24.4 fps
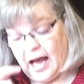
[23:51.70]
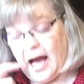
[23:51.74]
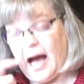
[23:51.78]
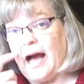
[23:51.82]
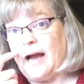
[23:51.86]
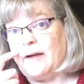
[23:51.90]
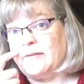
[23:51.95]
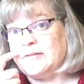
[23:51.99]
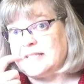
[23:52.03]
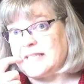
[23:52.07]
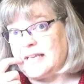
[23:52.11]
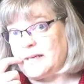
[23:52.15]

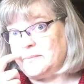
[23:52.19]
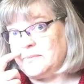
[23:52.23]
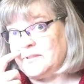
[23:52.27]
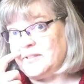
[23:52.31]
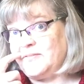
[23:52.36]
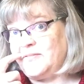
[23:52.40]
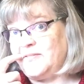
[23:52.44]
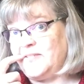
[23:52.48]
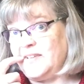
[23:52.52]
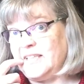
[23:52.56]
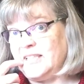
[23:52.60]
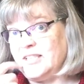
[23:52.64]
I was able to
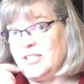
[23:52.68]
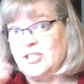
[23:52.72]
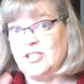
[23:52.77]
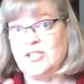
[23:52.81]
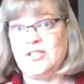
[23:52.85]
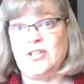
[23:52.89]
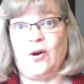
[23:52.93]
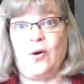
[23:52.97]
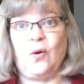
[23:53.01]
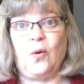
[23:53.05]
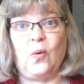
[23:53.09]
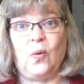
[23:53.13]
finish
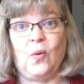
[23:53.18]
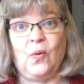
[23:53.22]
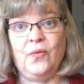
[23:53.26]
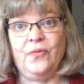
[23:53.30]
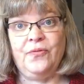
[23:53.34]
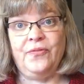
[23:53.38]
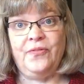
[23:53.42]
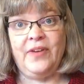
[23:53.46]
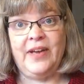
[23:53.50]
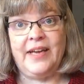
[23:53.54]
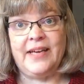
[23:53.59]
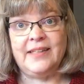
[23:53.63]
the whole
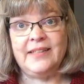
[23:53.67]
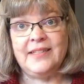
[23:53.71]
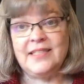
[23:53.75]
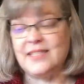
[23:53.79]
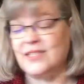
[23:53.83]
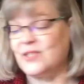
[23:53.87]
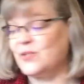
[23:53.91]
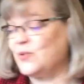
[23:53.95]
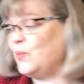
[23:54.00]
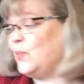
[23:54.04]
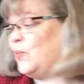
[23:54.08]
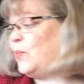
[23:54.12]

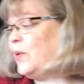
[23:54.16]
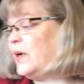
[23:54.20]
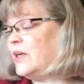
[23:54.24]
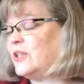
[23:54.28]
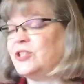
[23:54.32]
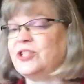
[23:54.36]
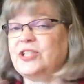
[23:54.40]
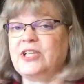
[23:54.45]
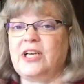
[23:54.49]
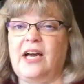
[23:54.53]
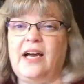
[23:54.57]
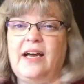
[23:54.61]
fence,
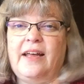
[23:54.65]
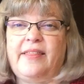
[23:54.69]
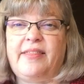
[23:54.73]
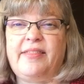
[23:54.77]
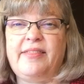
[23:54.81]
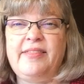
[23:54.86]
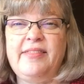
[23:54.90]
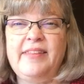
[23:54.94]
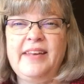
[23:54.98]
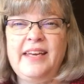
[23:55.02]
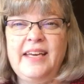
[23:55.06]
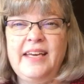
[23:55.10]
which I
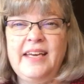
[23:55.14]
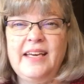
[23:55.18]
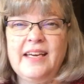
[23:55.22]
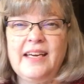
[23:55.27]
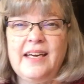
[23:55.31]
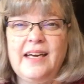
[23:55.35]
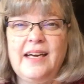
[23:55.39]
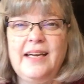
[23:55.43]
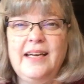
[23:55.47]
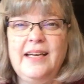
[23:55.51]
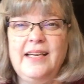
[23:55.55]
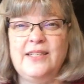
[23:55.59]

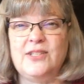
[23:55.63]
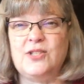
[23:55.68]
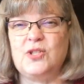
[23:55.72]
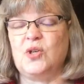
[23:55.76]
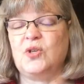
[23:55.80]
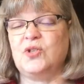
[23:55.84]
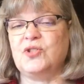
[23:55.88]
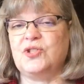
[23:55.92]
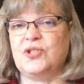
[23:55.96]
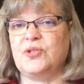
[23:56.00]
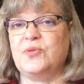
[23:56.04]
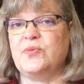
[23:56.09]
think I had
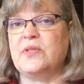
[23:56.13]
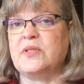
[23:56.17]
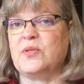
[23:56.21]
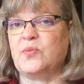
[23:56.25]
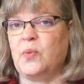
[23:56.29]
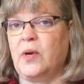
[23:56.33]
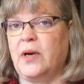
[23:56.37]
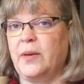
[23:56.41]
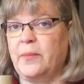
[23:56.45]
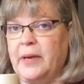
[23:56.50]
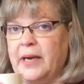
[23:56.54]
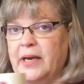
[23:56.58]
told you was
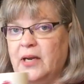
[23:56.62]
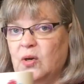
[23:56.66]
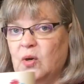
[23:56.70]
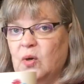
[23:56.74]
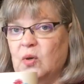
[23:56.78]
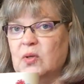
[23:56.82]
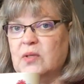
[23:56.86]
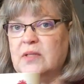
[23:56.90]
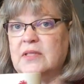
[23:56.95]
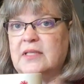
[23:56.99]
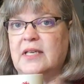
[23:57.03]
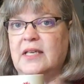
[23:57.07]
one of my
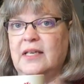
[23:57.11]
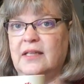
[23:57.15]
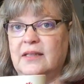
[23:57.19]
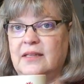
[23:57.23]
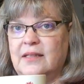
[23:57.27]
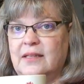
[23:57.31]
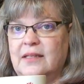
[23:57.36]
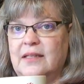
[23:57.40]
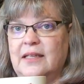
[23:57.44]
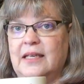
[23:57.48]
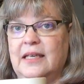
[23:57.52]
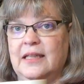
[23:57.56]
goals, get,
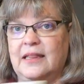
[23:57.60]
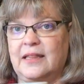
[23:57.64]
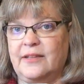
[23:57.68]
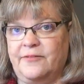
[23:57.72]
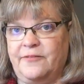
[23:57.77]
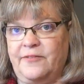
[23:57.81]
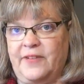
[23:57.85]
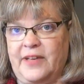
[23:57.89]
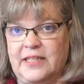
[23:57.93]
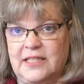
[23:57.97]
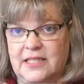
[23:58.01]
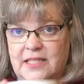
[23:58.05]
get the
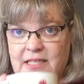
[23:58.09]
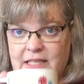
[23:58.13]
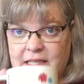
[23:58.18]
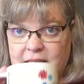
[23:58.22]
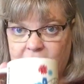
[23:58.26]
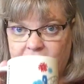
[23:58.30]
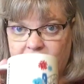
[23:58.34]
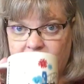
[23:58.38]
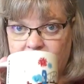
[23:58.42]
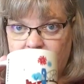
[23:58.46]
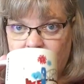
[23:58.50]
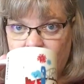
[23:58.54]
fence
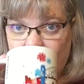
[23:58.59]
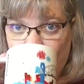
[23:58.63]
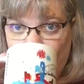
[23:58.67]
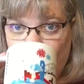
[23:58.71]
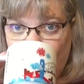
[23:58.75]
done.